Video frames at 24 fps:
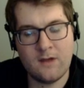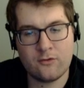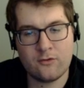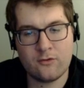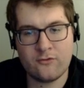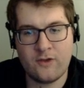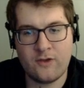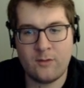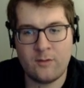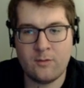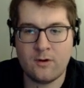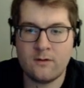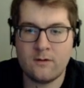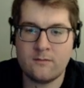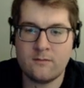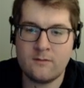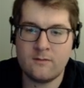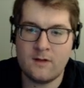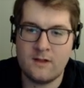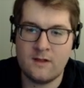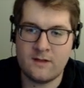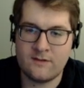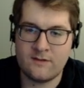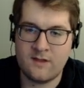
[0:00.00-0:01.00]
Shaper.
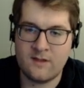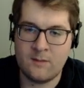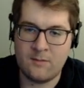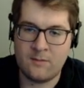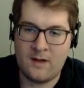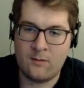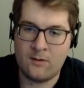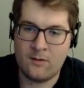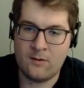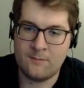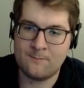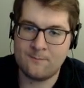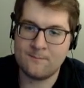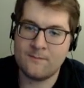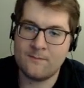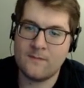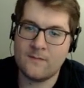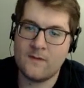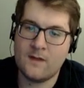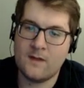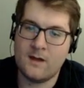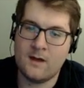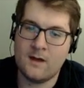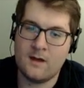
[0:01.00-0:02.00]
I like to keep that one.
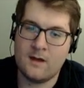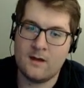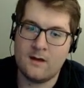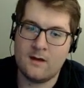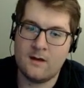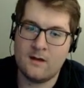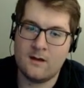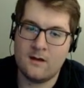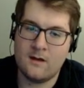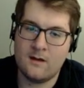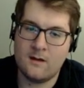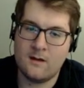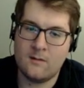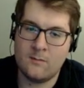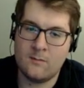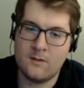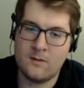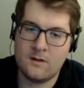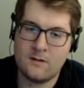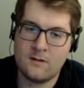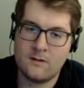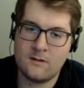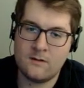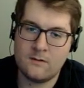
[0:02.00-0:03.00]

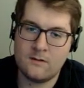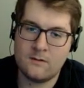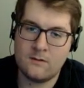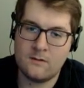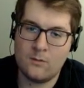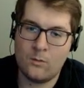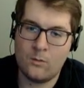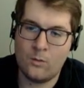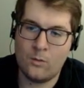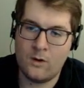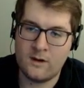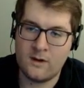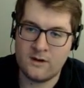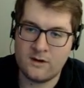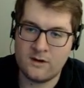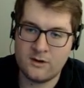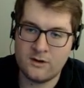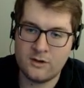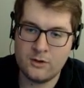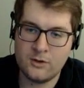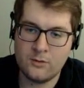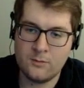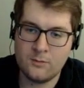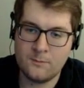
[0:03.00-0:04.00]
1 into
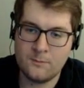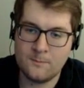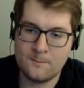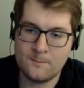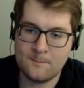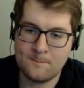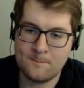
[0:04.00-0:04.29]
2.